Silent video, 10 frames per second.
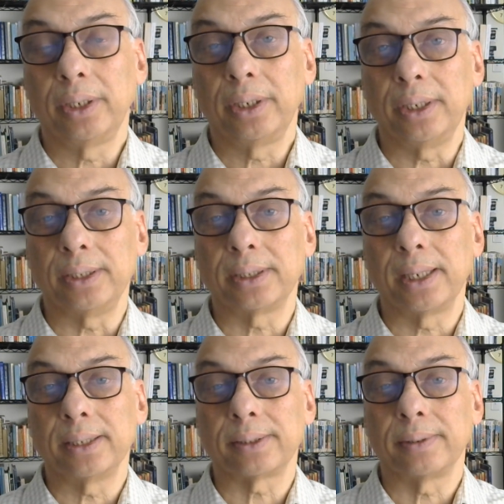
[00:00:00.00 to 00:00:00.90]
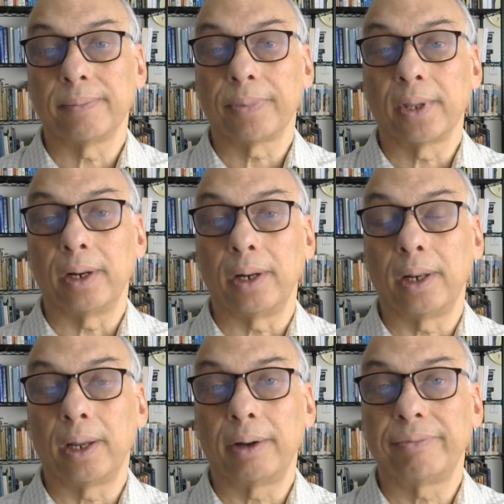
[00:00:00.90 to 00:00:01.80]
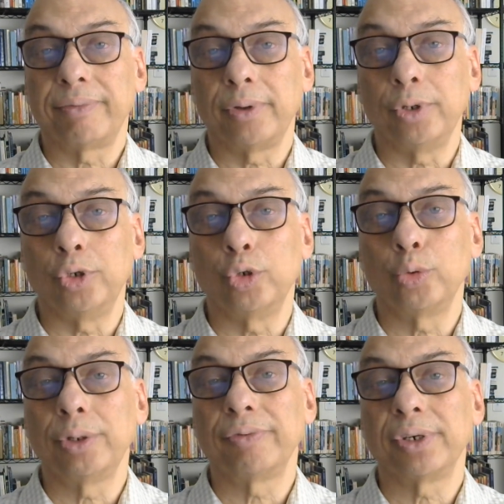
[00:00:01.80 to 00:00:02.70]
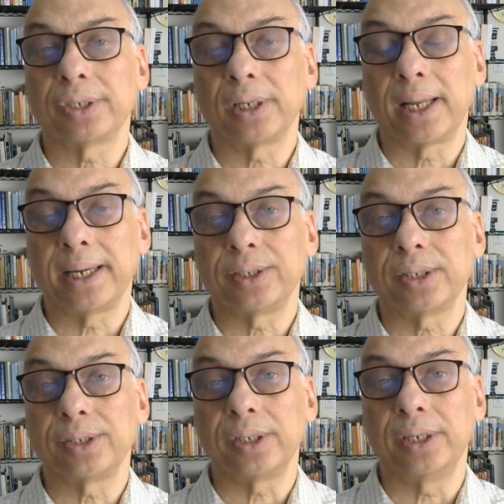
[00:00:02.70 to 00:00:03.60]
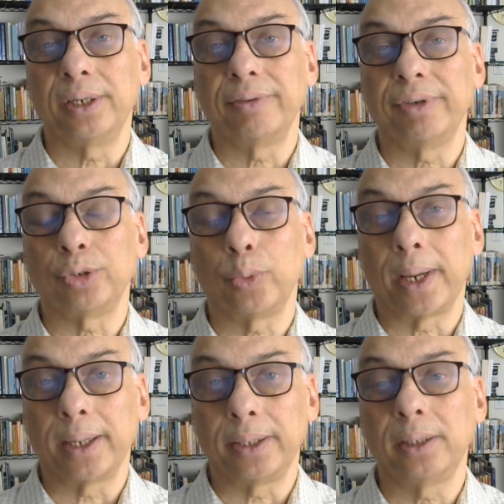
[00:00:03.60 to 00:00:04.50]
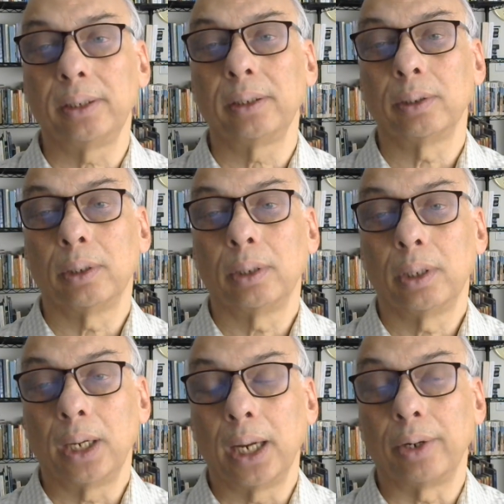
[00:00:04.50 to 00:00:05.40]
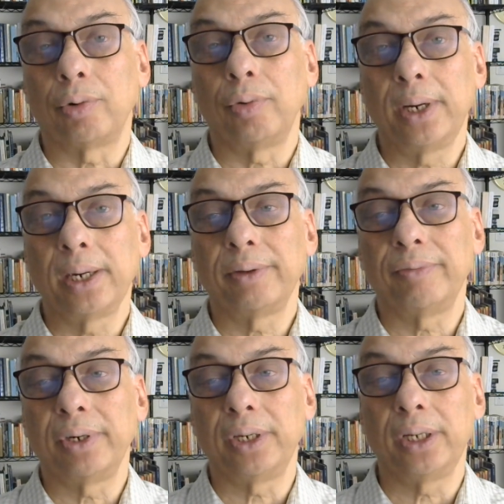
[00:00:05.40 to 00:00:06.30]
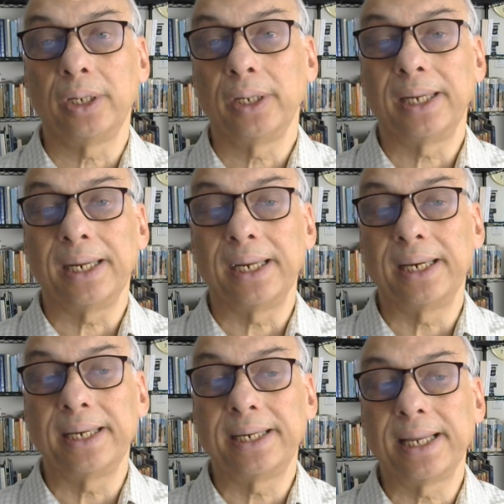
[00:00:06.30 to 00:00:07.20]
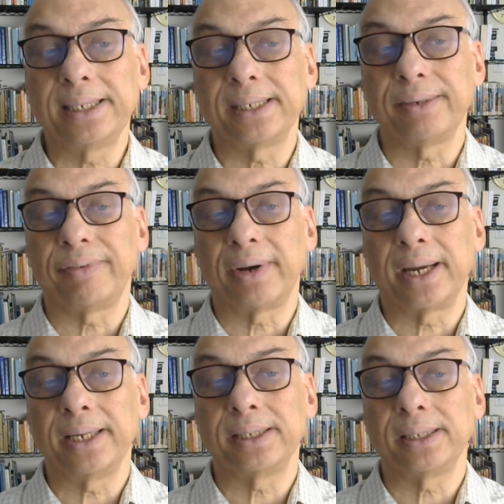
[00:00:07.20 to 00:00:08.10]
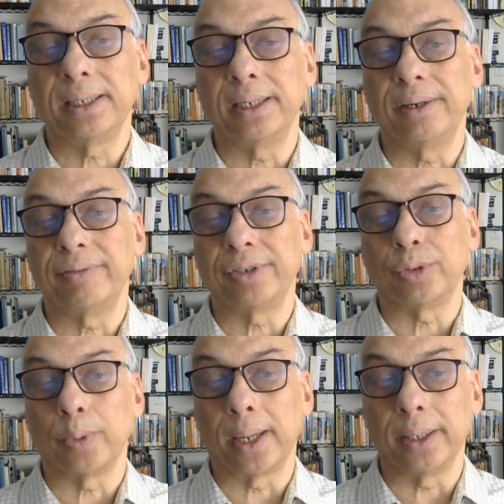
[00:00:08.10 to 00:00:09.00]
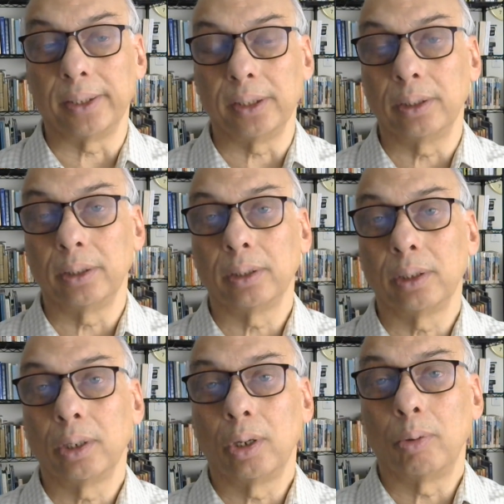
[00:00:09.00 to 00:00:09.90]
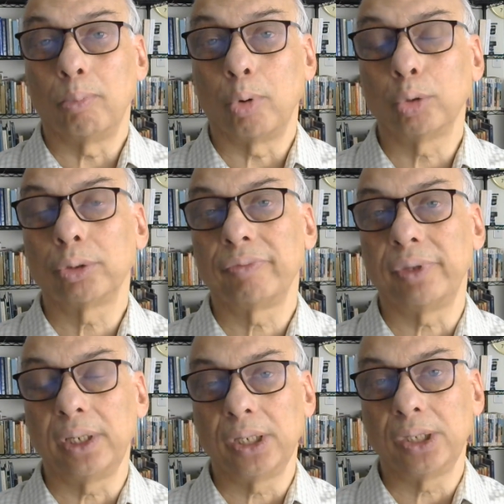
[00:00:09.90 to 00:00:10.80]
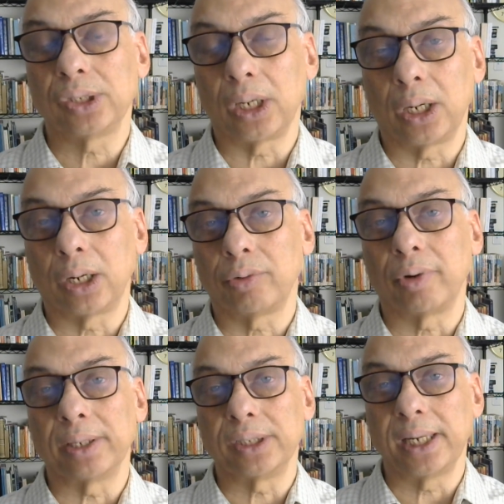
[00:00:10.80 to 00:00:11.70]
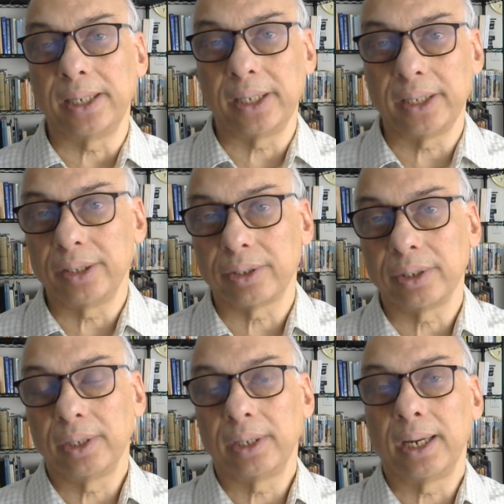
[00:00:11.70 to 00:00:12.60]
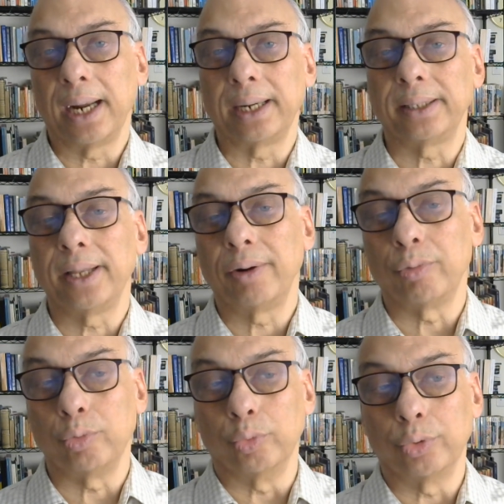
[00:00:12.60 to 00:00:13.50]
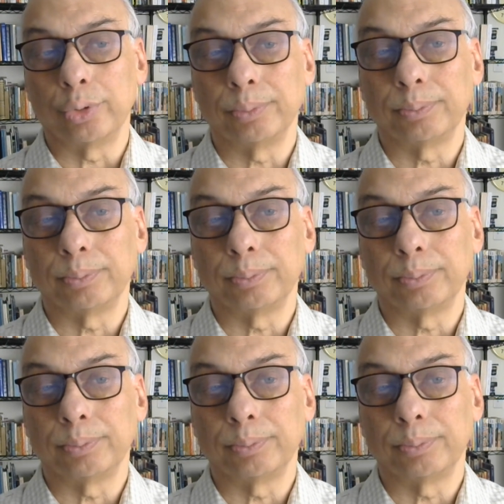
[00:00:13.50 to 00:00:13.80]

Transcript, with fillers: He says, love universalizes individuality and creativity intensifies individuality. Both of these are transcendent at their root.